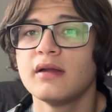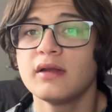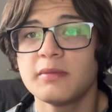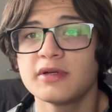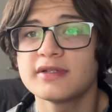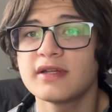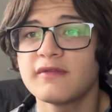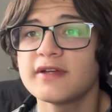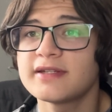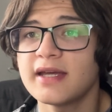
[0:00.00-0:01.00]
Liberals
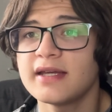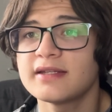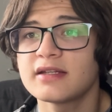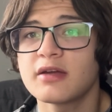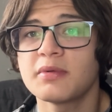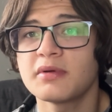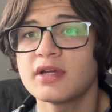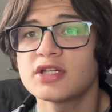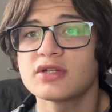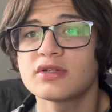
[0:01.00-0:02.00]
emphasize
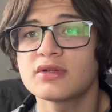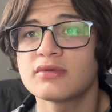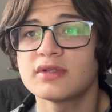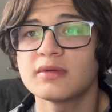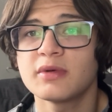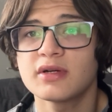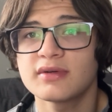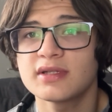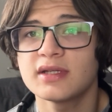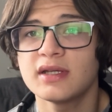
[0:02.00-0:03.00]
cooperation through
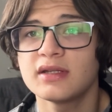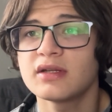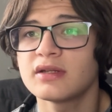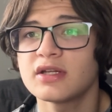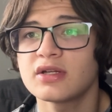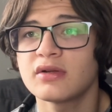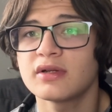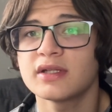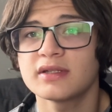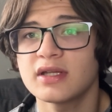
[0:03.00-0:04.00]
democracy, international
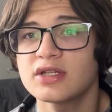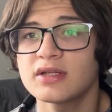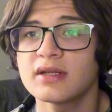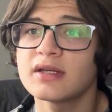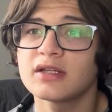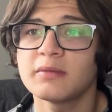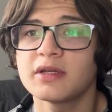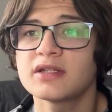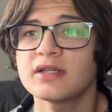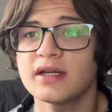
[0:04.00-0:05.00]
organization, and
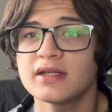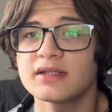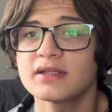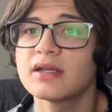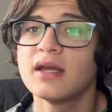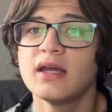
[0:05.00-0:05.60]
economic ties.